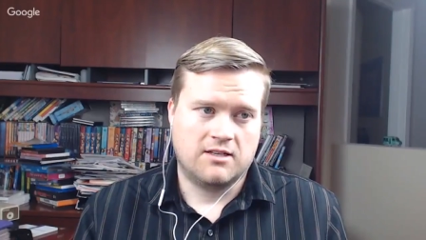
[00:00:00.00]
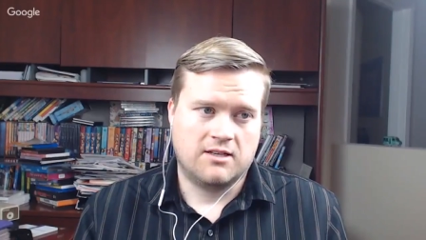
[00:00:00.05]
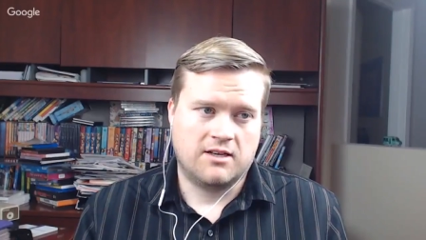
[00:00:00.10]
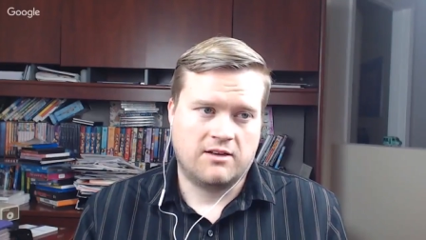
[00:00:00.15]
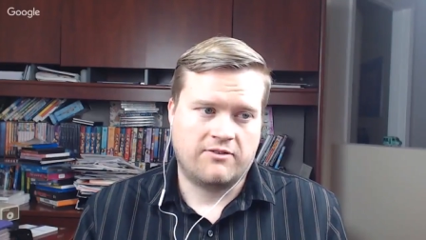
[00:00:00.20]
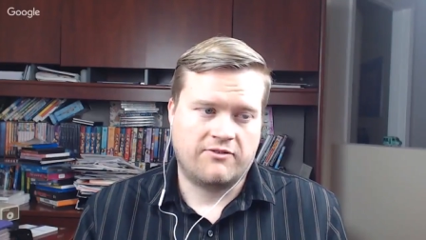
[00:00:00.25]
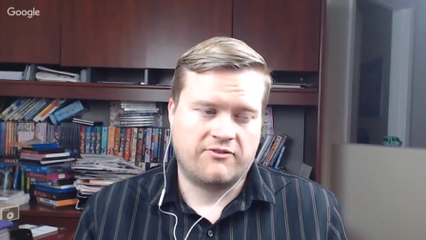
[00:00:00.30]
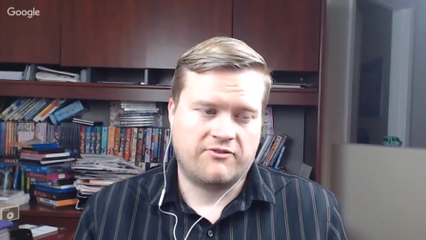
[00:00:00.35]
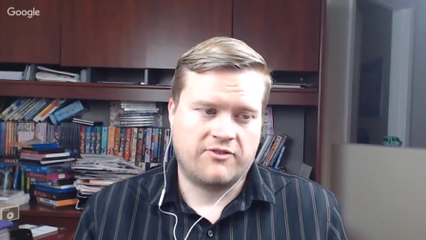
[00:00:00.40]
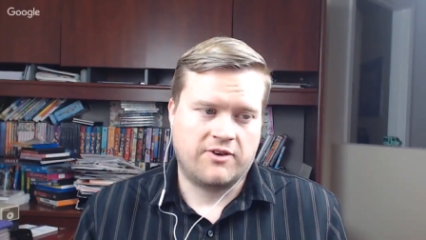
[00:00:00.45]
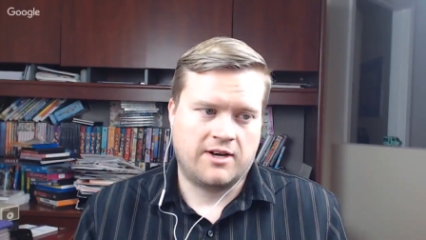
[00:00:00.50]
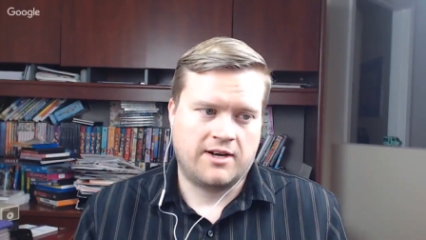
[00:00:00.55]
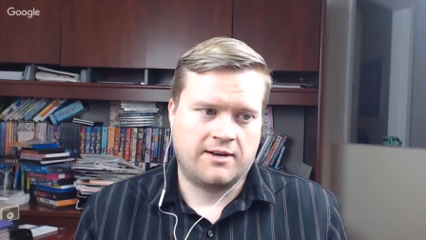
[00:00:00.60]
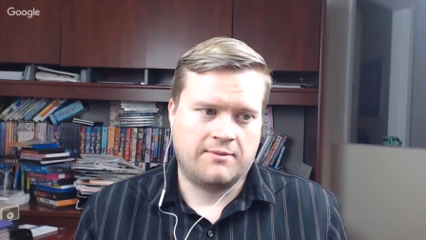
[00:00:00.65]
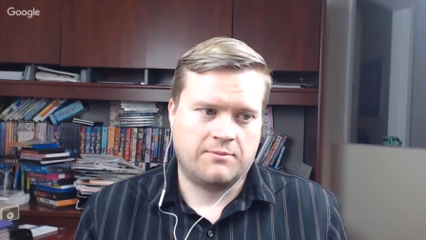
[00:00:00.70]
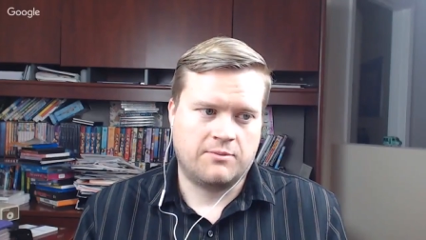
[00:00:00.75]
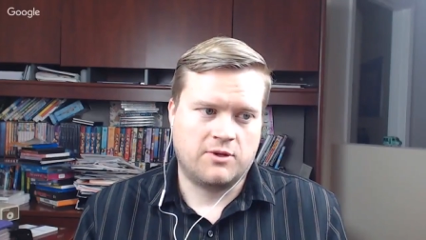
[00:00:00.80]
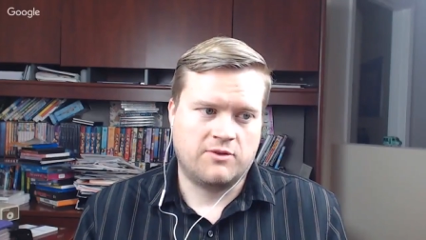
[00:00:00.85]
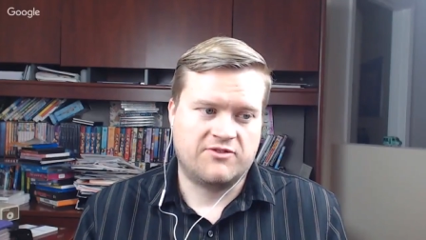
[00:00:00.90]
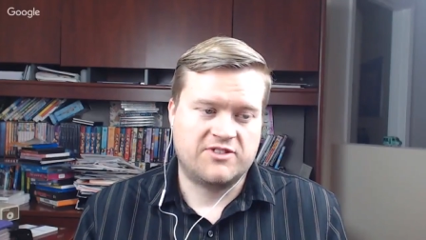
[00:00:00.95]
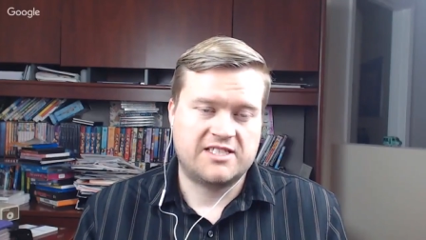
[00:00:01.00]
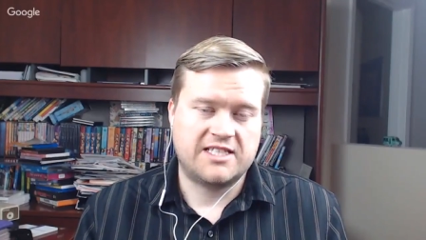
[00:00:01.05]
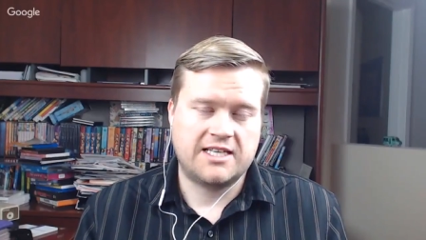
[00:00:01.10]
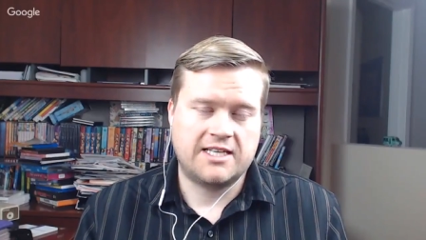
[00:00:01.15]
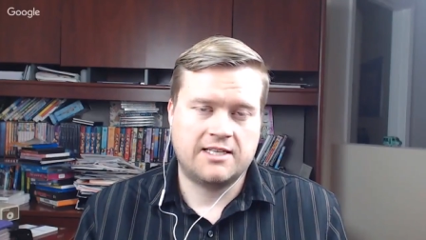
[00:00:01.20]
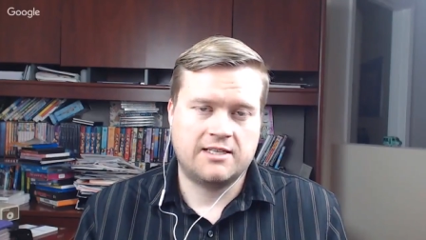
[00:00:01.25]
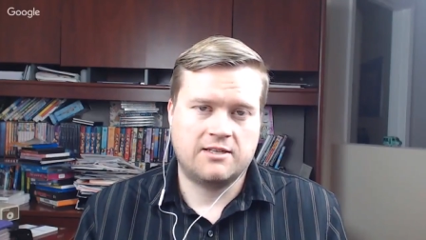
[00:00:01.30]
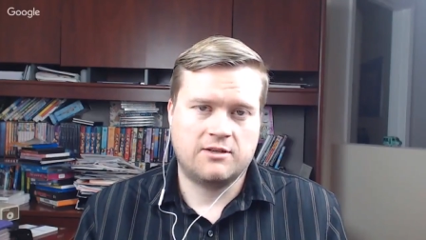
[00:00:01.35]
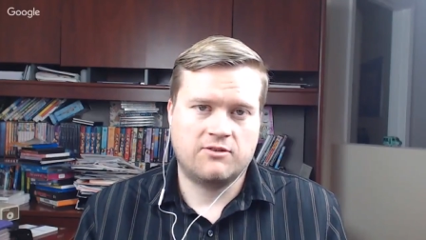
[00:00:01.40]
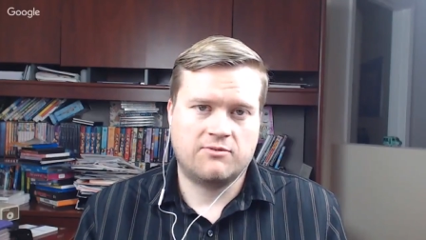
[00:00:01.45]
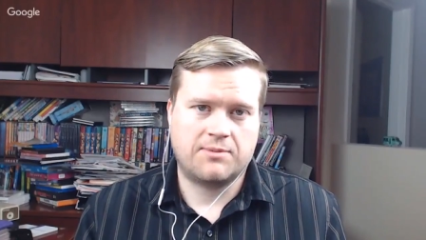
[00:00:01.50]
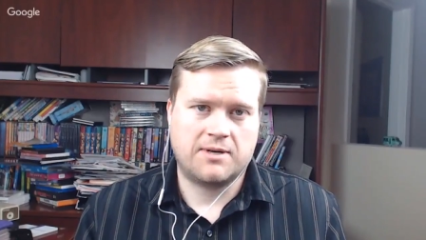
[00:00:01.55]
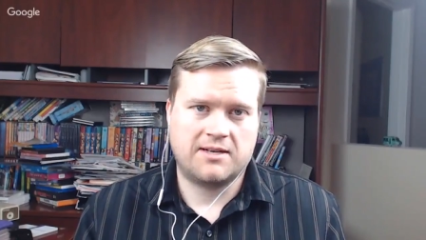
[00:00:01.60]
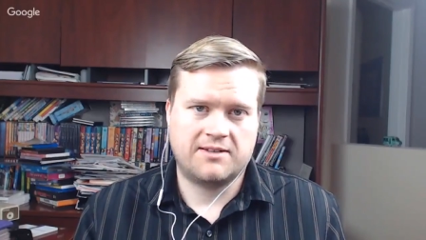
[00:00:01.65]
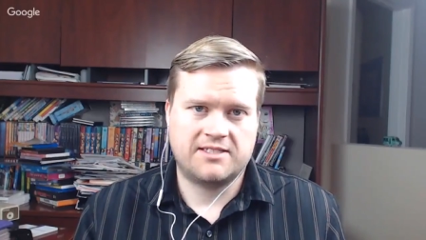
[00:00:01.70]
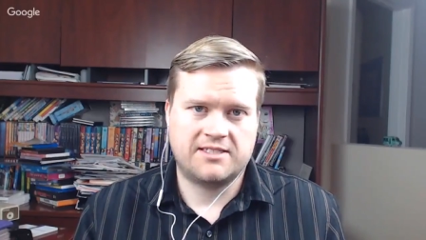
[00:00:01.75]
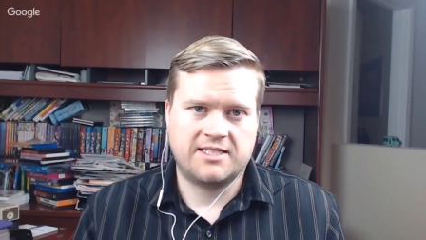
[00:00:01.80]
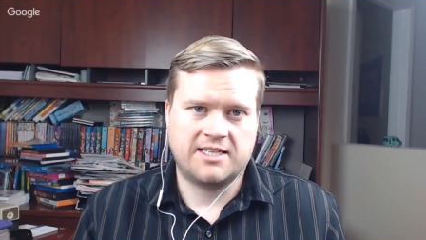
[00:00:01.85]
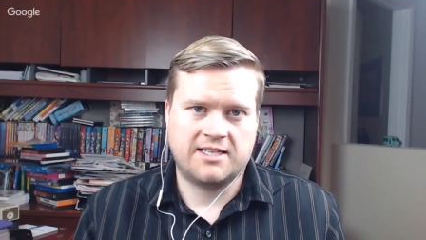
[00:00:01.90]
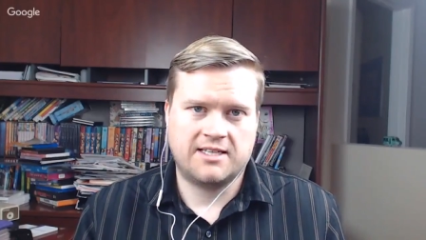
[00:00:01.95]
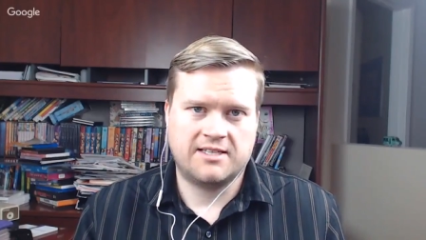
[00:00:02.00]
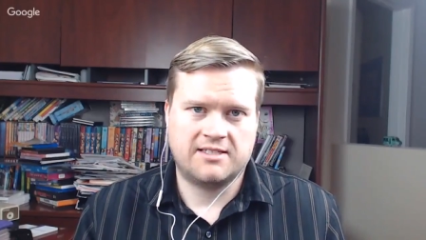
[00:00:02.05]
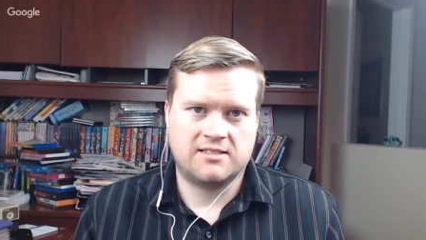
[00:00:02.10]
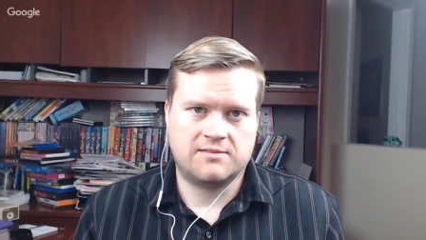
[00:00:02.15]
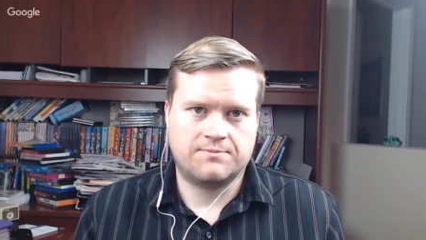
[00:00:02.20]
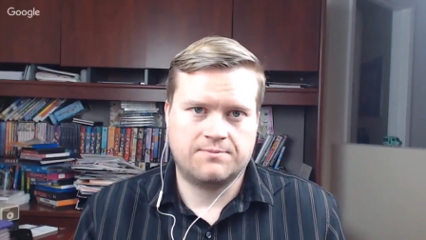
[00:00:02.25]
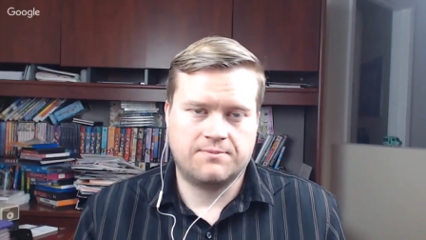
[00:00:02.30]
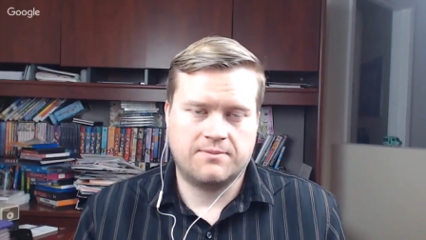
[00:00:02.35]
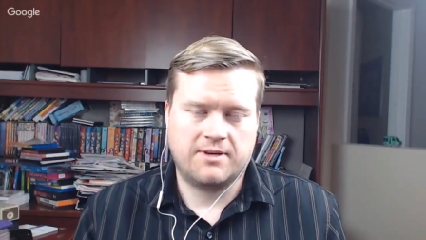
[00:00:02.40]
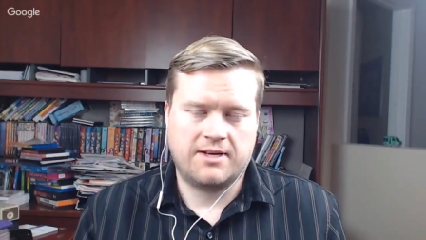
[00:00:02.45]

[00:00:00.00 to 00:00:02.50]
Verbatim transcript: if um, you've seen, you've probably seen this,